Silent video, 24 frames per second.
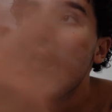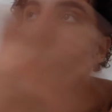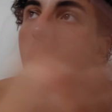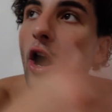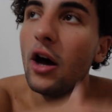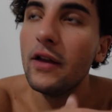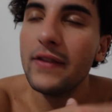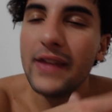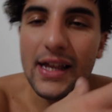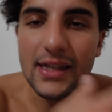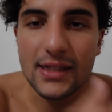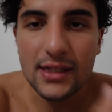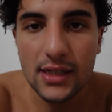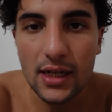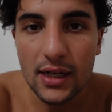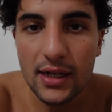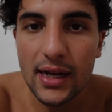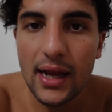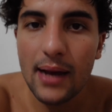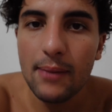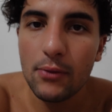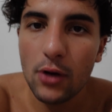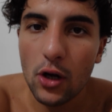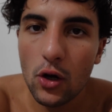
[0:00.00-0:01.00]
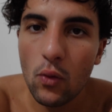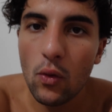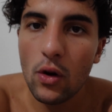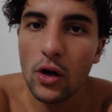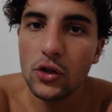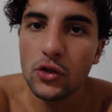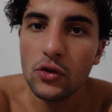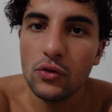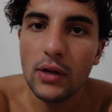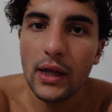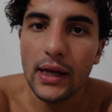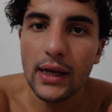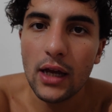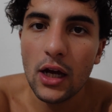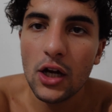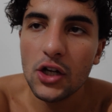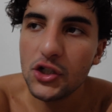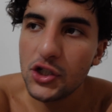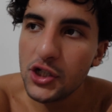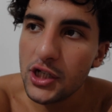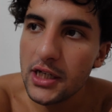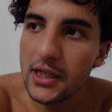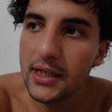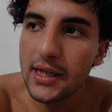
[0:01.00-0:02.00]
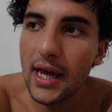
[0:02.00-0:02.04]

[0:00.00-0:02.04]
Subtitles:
on that Sunday I'm gonna want to do like a cheat